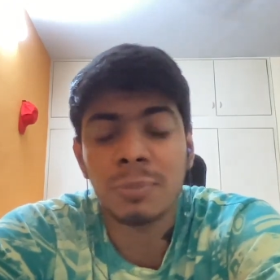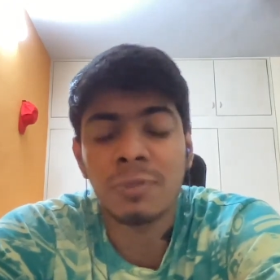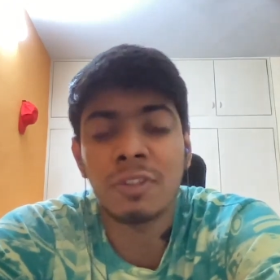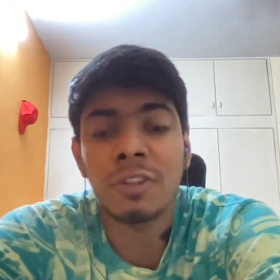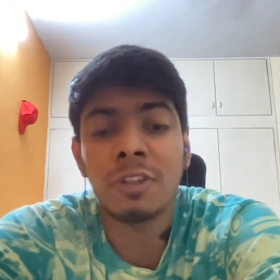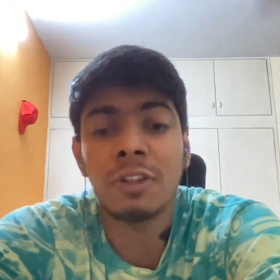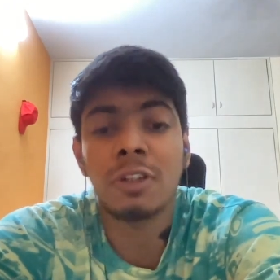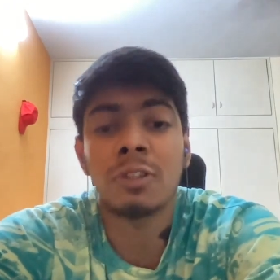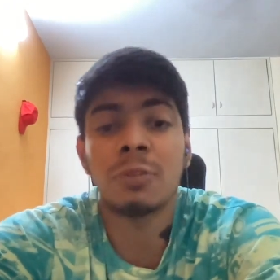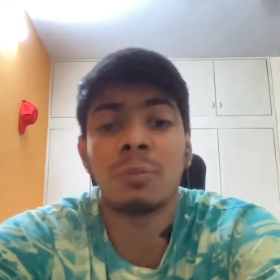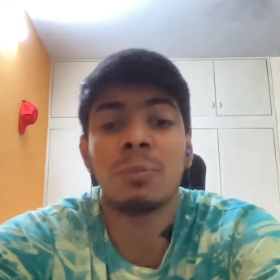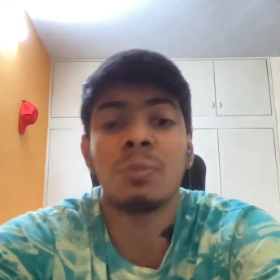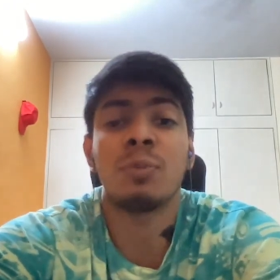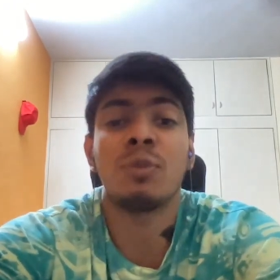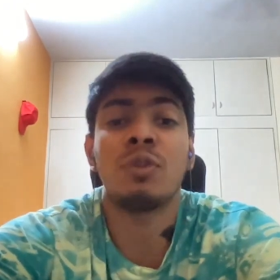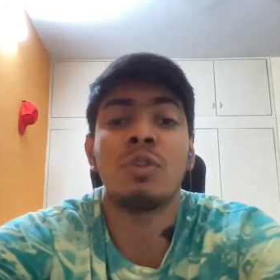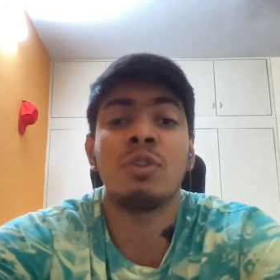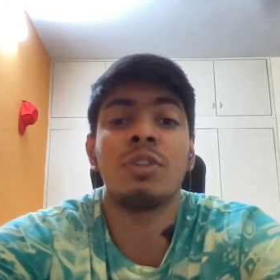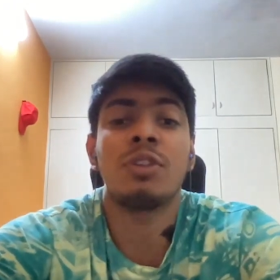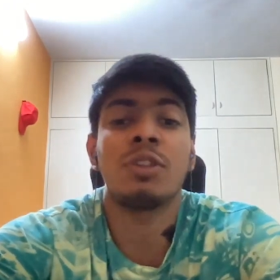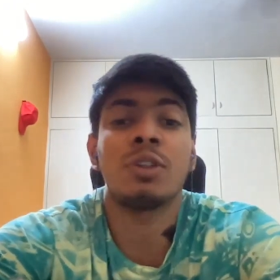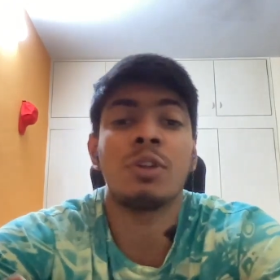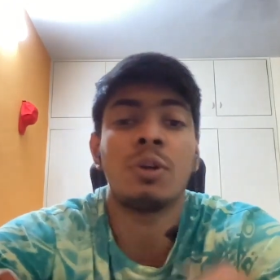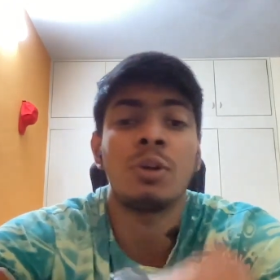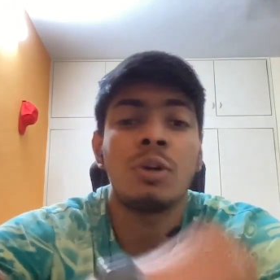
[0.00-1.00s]
for
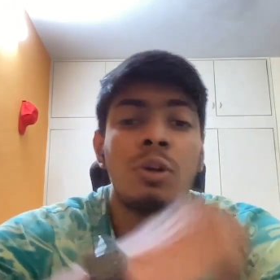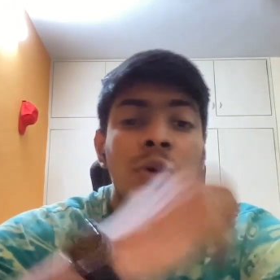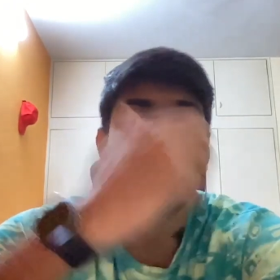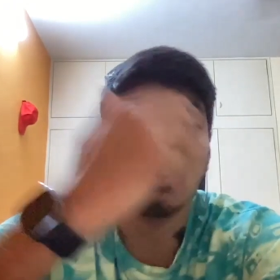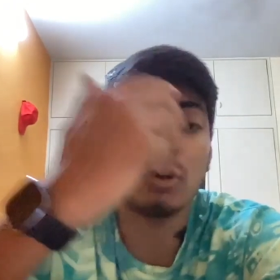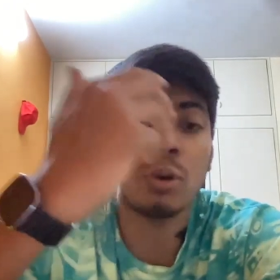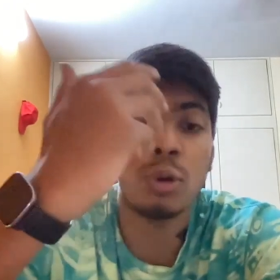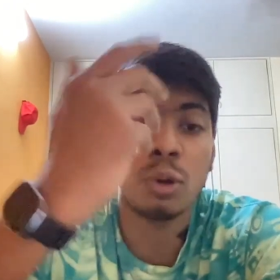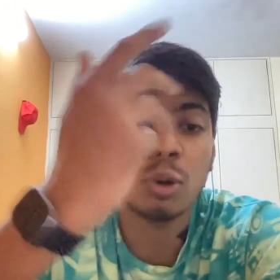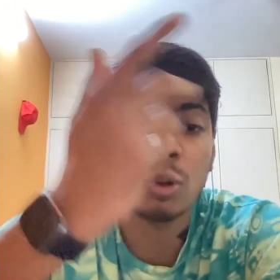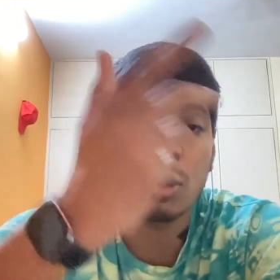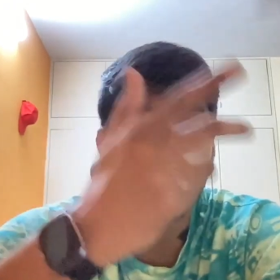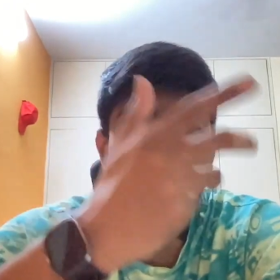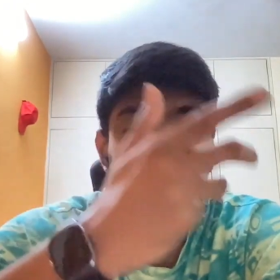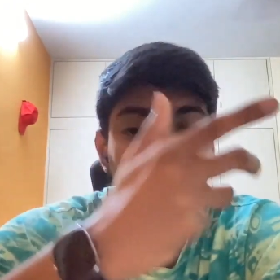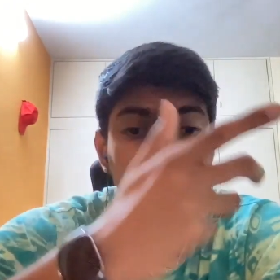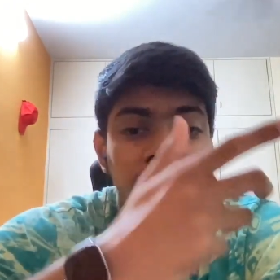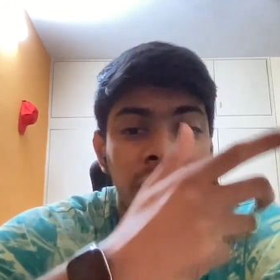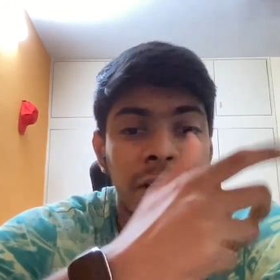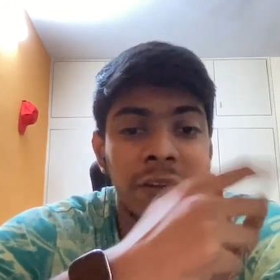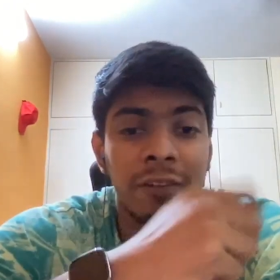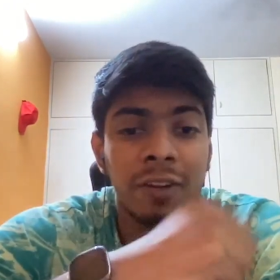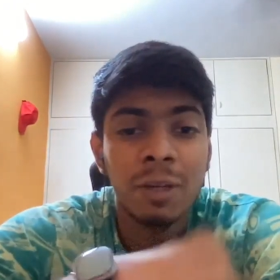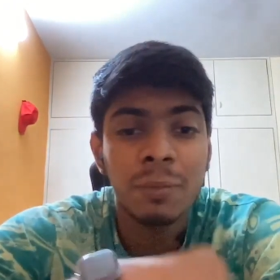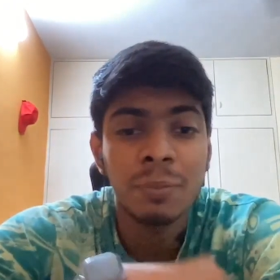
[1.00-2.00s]
both your local
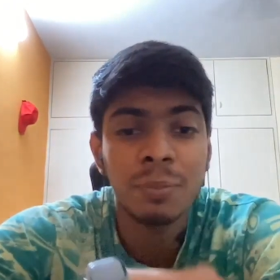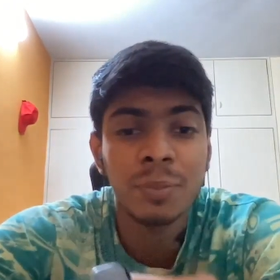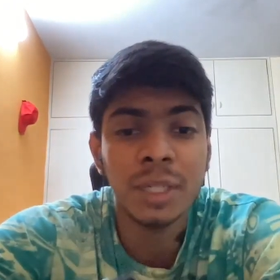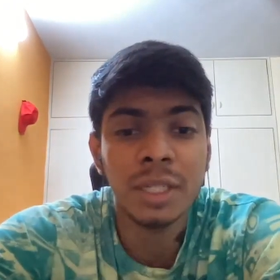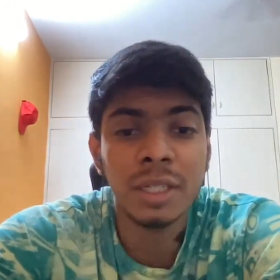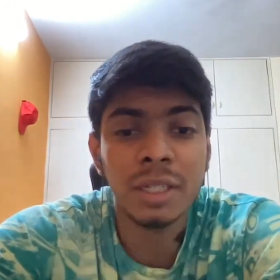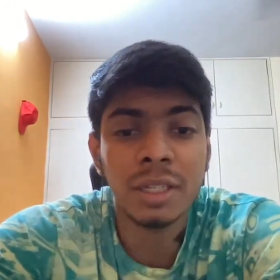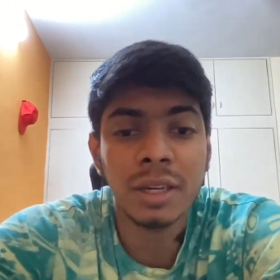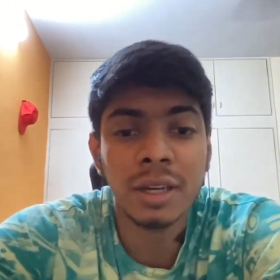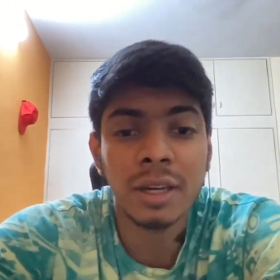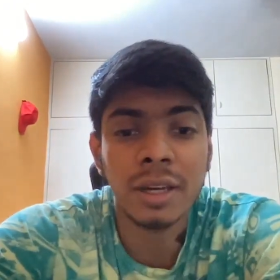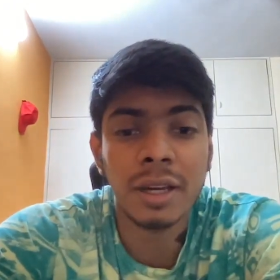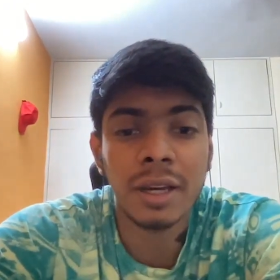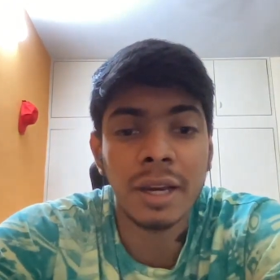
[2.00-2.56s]
development